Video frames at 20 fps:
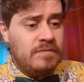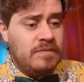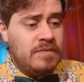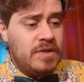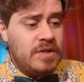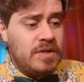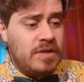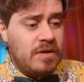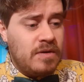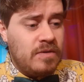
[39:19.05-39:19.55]

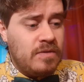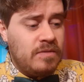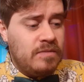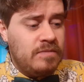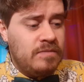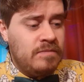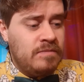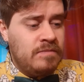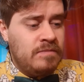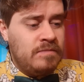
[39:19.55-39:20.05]
So
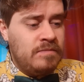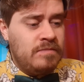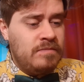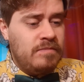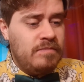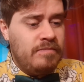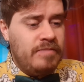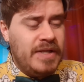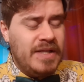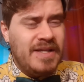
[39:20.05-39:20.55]

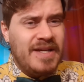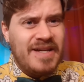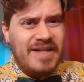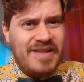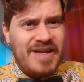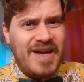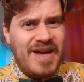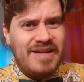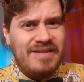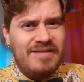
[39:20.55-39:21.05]
be like
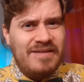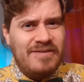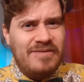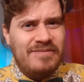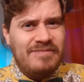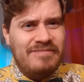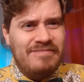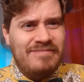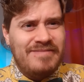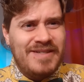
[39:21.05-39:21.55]
that.
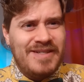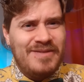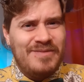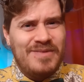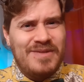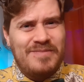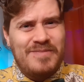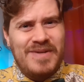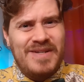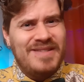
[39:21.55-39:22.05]
Don't
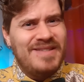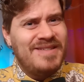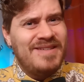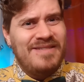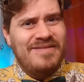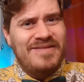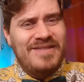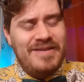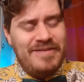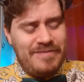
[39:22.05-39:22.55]
spread
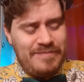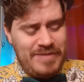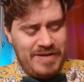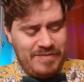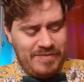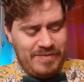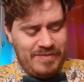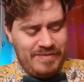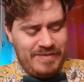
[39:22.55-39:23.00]
stuff to other people.